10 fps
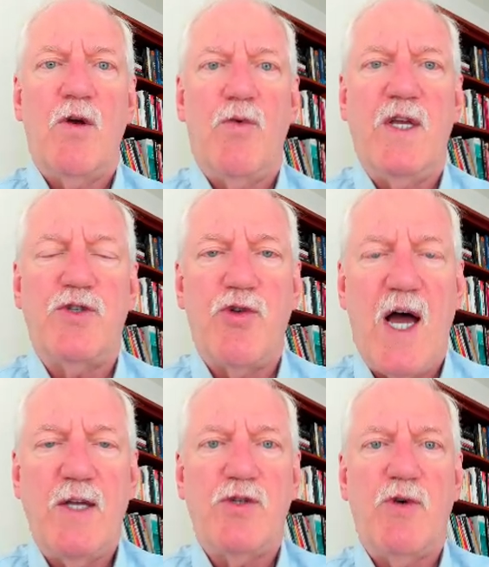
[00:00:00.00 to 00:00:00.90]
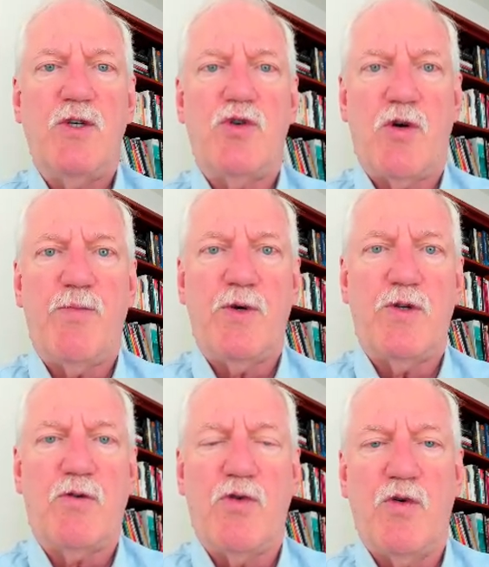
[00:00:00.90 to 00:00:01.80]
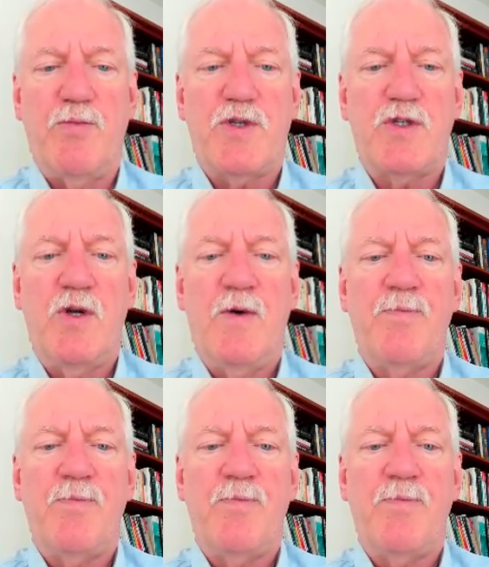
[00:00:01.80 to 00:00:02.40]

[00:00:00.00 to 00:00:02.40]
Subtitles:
we try to interpret the groups